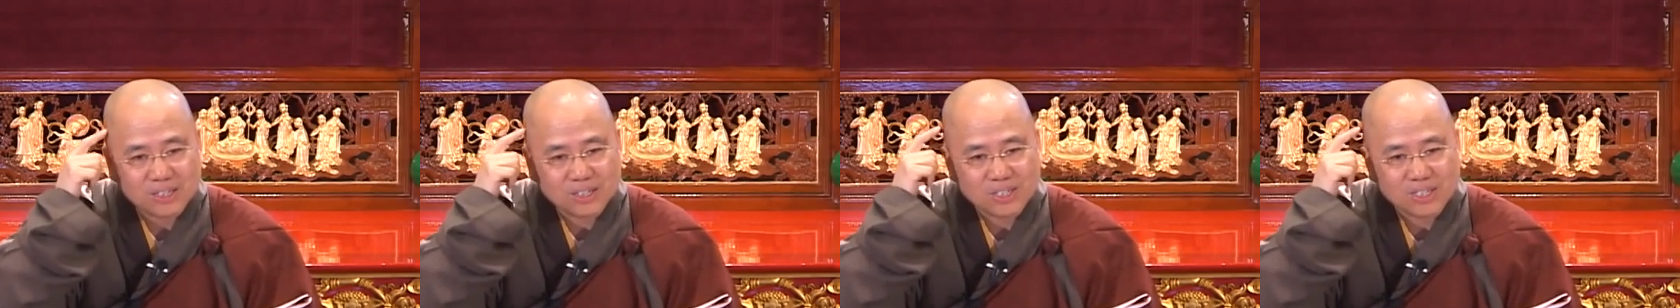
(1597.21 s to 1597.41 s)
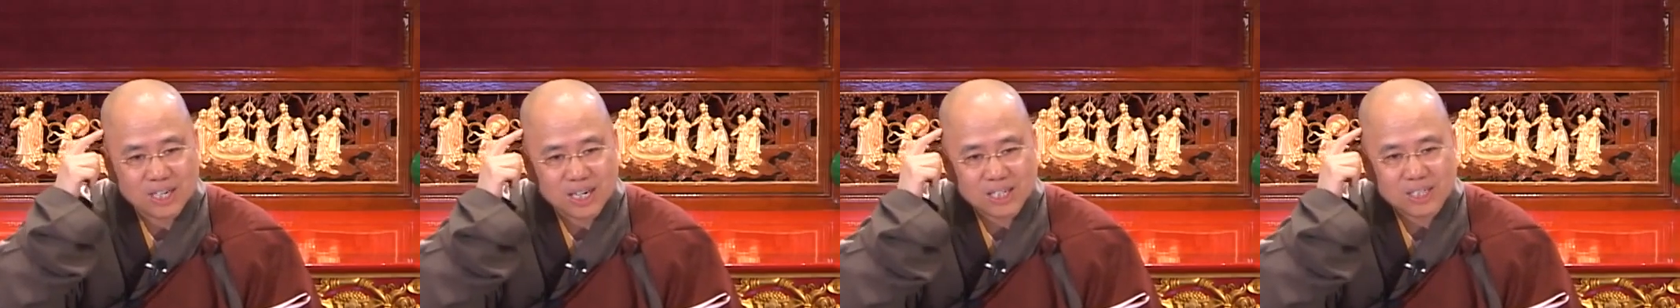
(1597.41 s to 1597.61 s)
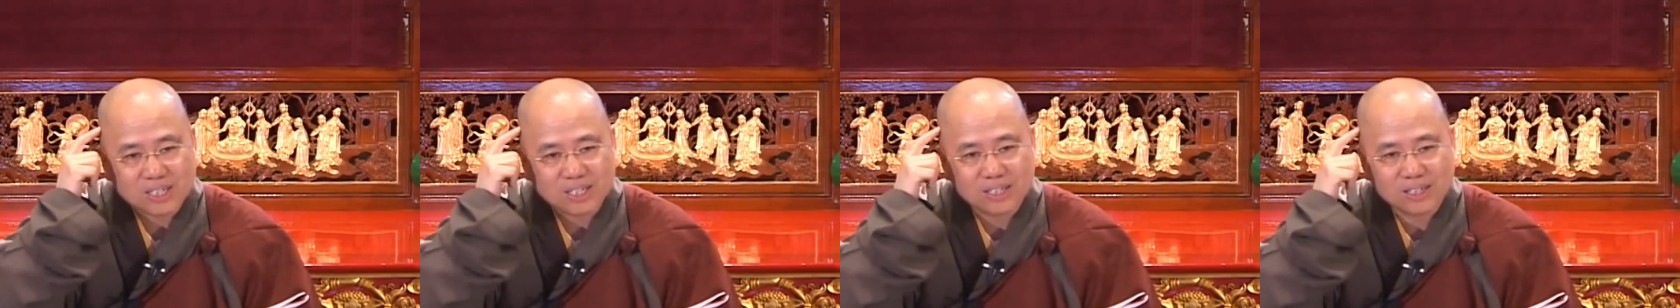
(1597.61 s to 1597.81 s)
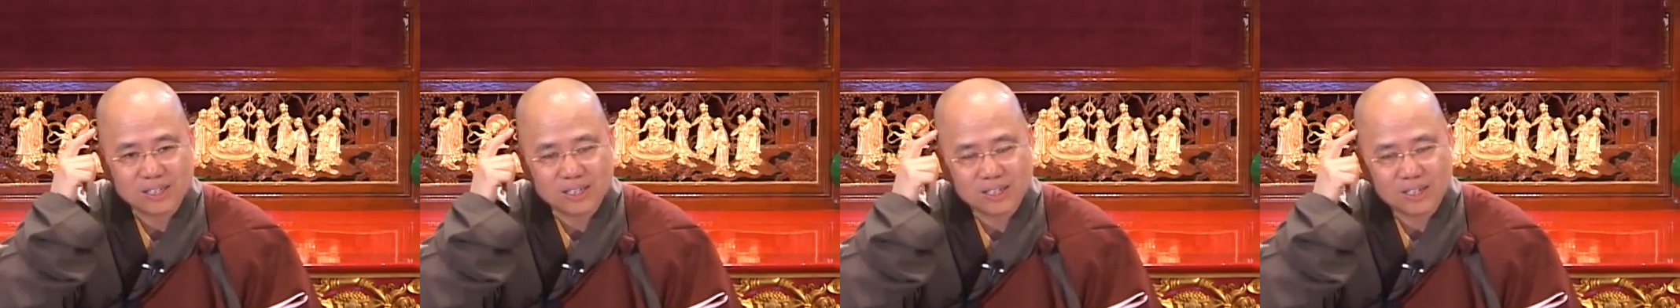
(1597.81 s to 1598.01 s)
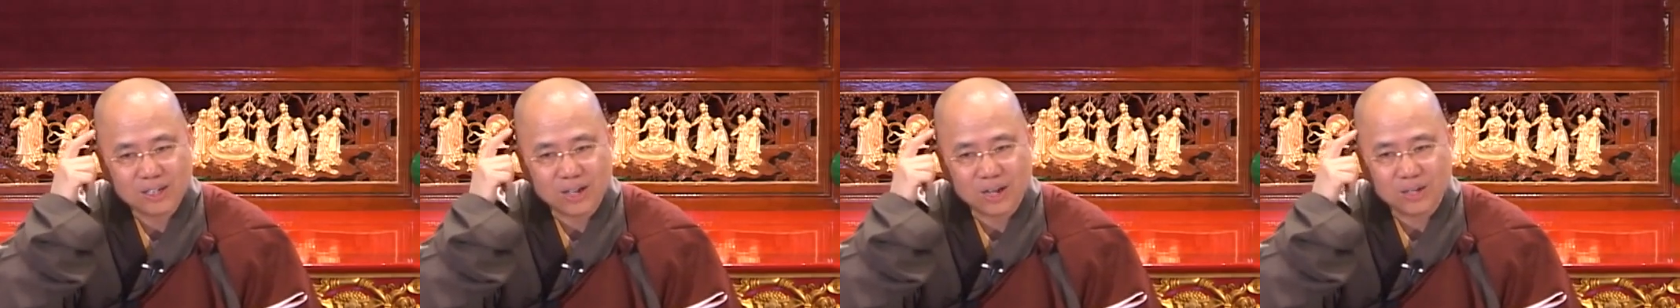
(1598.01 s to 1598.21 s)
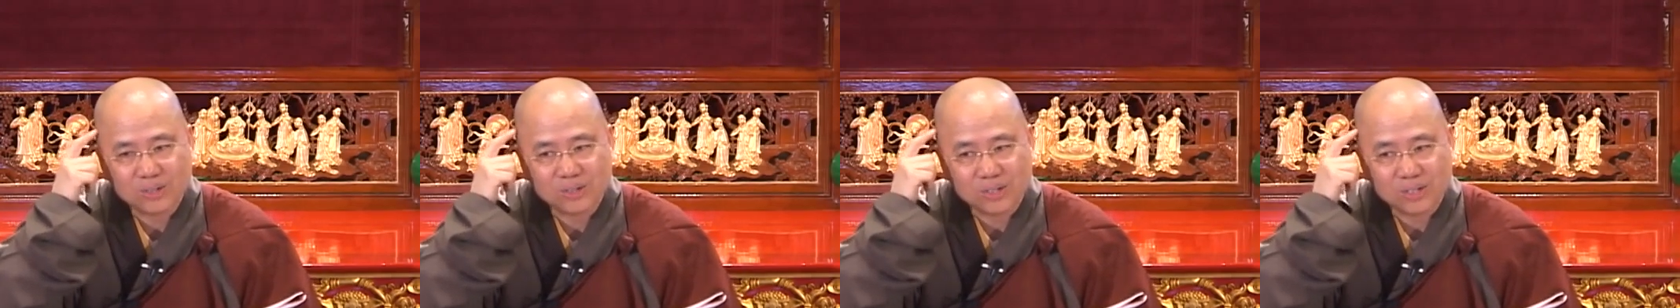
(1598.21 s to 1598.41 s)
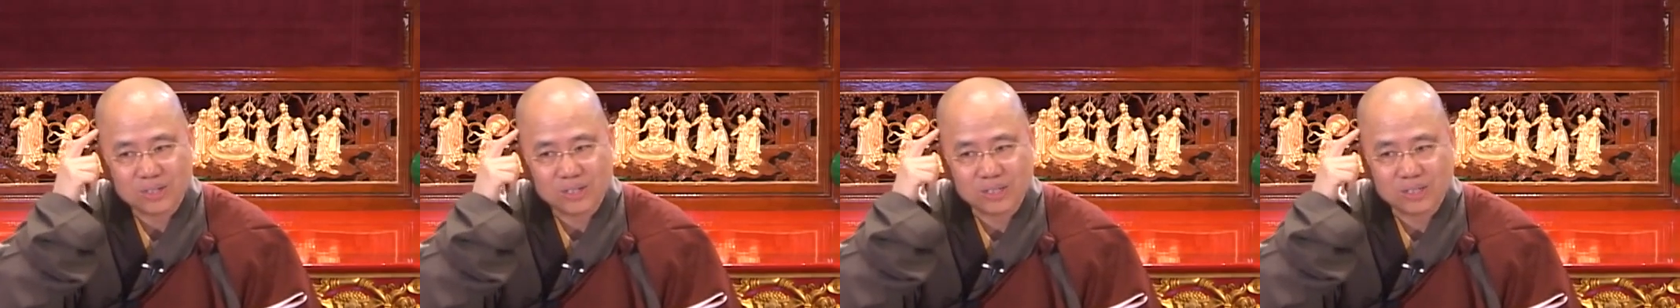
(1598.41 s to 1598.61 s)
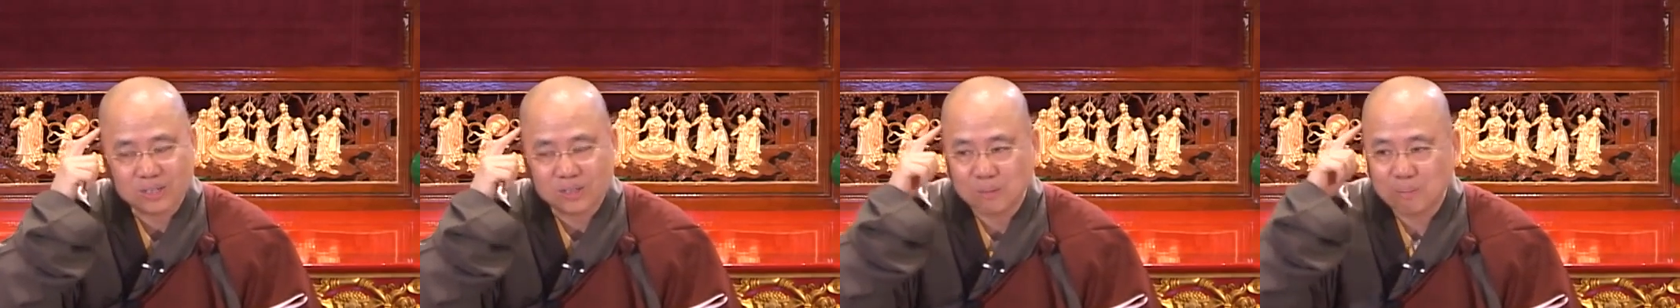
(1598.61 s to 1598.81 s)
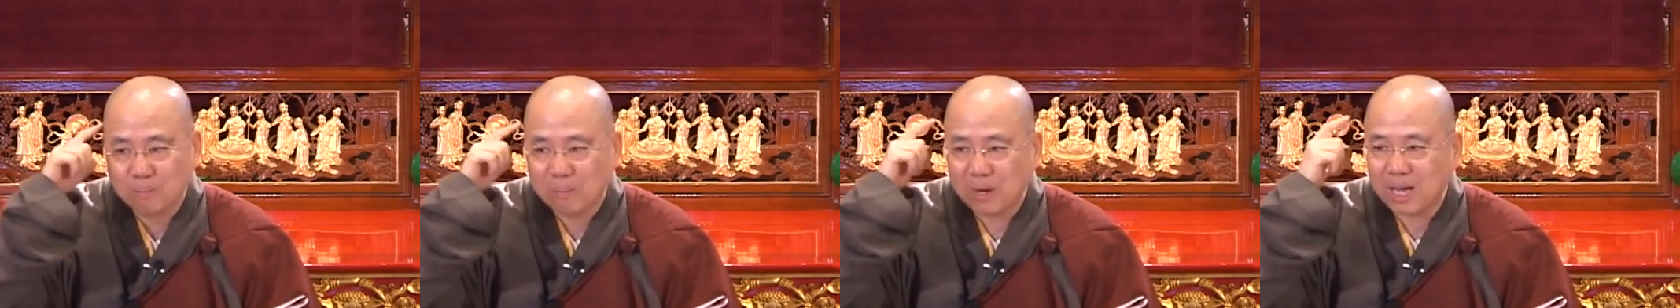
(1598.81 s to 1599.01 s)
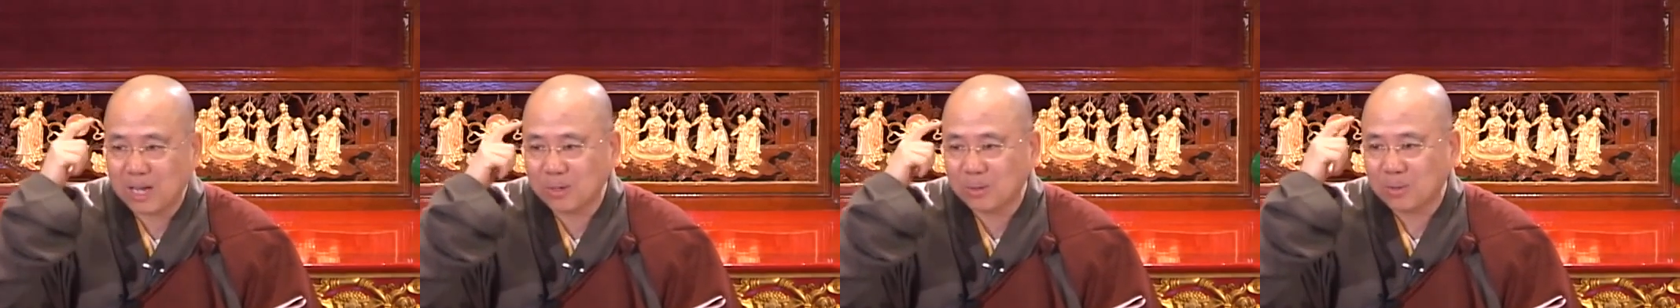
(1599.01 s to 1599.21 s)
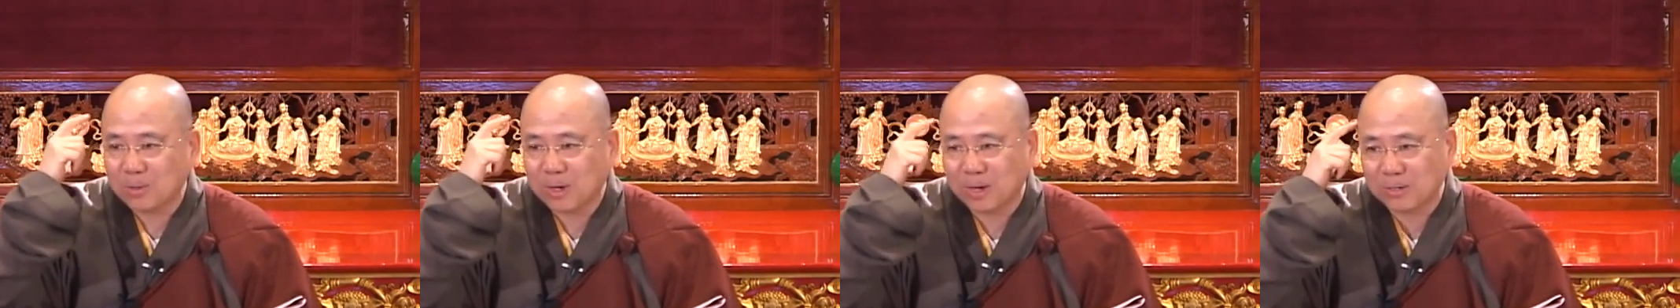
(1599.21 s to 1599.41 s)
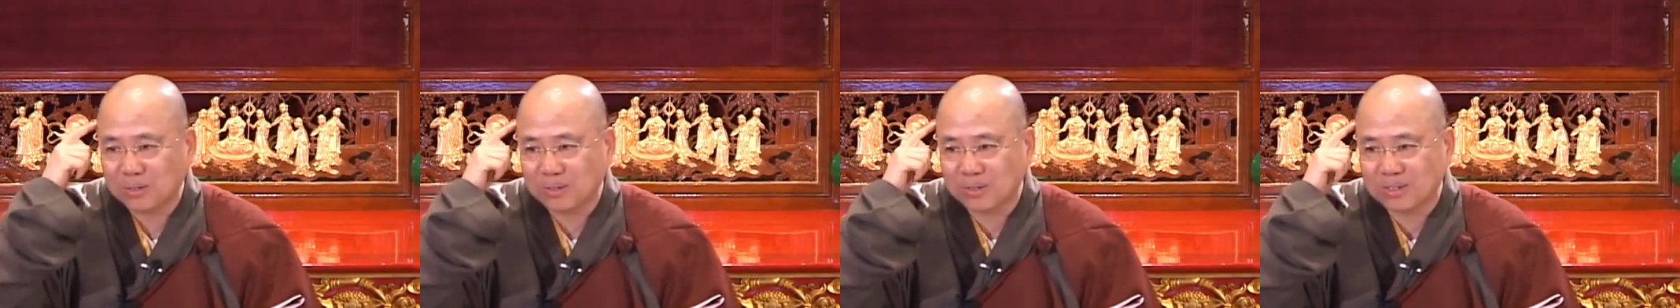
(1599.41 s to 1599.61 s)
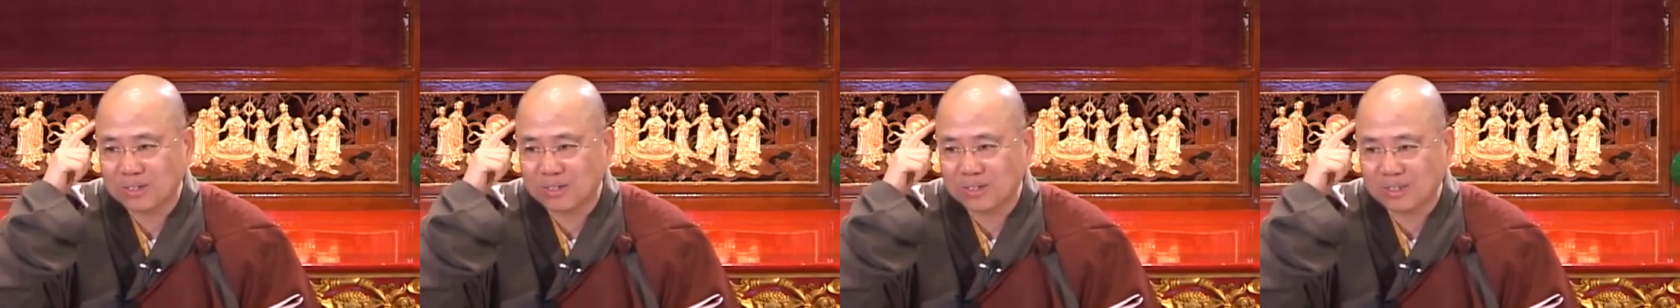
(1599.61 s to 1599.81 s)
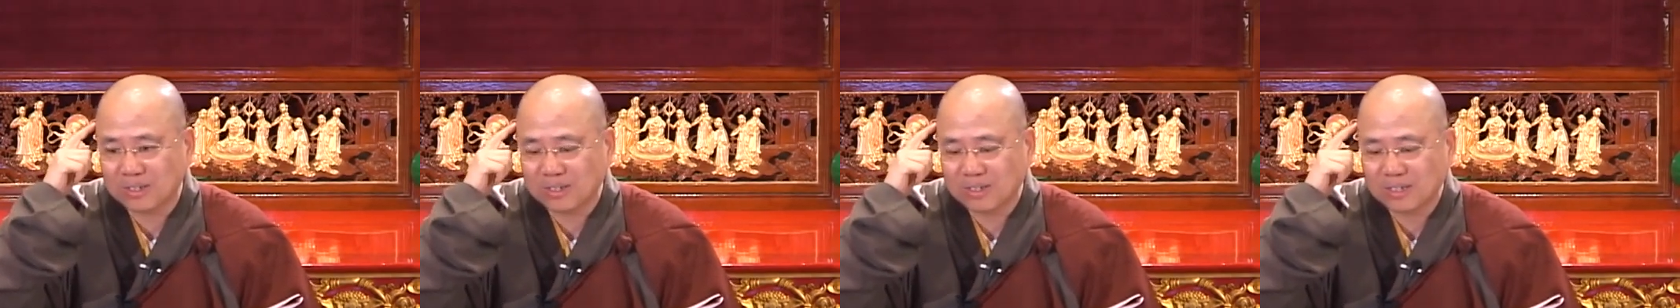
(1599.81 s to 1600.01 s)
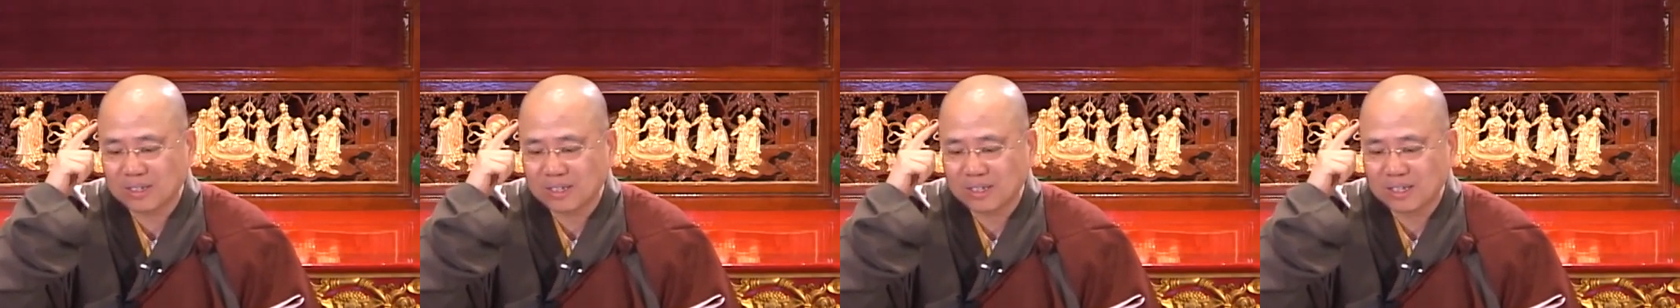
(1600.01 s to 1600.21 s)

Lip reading: the sixth consciousness, the mano consciousness.